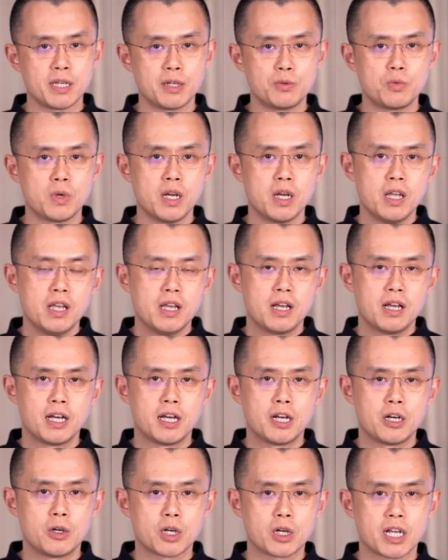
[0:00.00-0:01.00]
the
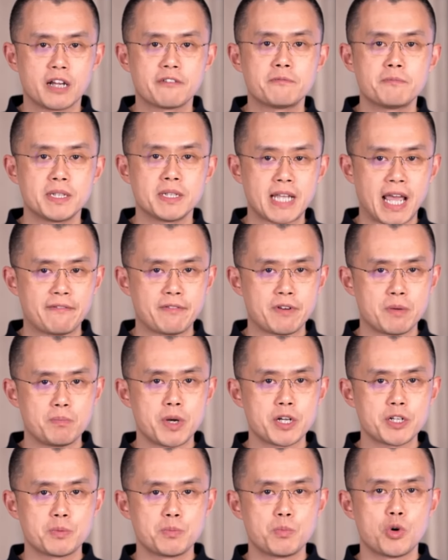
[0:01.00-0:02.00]
uh, government have a
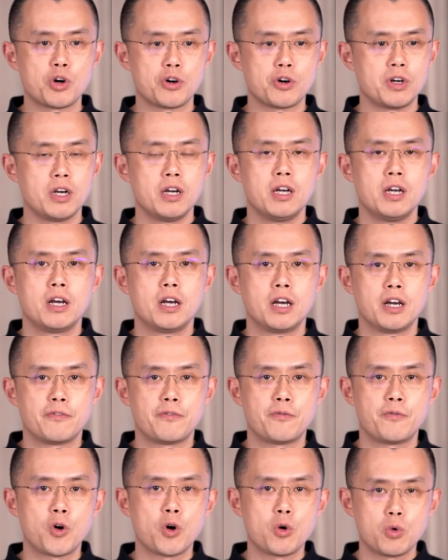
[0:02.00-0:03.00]
much more uh,
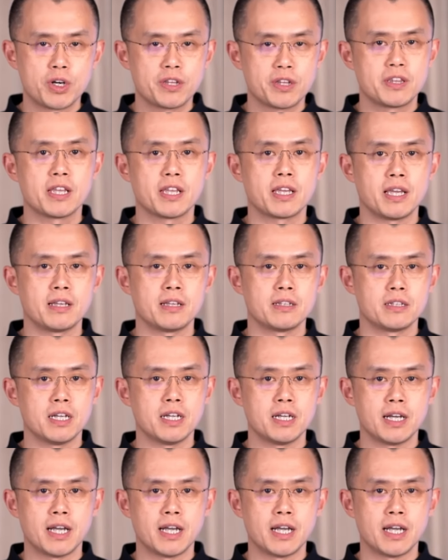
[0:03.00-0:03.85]
forward-thinking